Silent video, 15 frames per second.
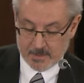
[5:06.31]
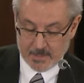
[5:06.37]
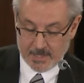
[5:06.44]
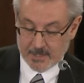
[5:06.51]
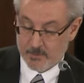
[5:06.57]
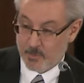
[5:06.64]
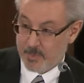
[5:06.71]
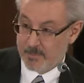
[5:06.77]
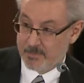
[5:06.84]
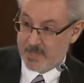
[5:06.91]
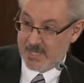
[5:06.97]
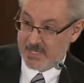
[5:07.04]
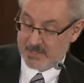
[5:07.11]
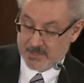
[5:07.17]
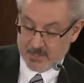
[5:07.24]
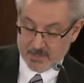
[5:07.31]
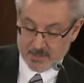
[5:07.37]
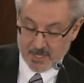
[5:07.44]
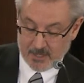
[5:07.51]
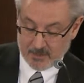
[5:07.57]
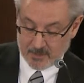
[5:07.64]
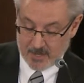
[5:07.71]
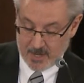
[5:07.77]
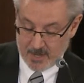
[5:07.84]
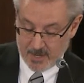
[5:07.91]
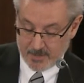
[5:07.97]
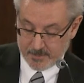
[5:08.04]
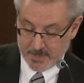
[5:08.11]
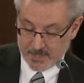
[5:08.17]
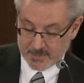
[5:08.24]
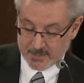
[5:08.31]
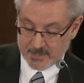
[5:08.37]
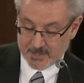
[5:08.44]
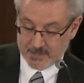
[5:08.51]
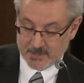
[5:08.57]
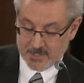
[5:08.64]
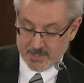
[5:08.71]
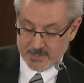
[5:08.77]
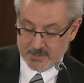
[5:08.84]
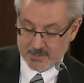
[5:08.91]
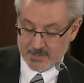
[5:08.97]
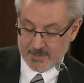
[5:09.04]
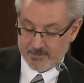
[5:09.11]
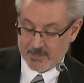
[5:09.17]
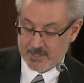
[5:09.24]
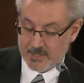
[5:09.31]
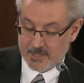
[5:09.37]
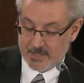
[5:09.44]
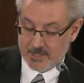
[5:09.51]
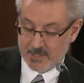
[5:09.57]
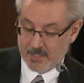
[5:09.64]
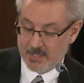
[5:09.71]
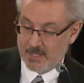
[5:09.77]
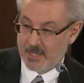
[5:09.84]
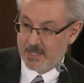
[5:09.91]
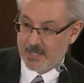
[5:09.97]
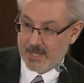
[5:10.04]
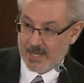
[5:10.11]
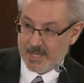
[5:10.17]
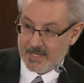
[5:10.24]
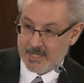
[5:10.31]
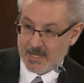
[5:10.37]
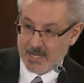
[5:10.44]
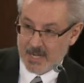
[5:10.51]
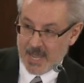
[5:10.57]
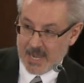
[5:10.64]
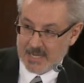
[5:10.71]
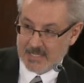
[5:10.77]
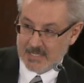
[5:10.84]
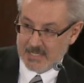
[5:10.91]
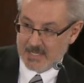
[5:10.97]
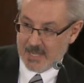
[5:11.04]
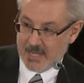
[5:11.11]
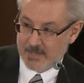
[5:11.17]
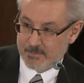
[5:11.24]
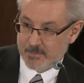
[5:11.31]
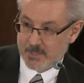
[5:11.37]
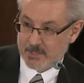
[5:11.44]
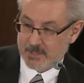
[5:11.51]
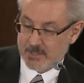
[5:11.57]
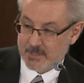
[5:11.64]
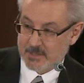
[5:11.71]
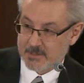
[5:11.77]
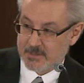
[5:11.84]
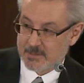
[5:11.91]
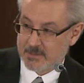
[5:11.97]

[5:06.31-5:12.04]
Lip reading: And we peaked in telecom in 16-17 at $98 million.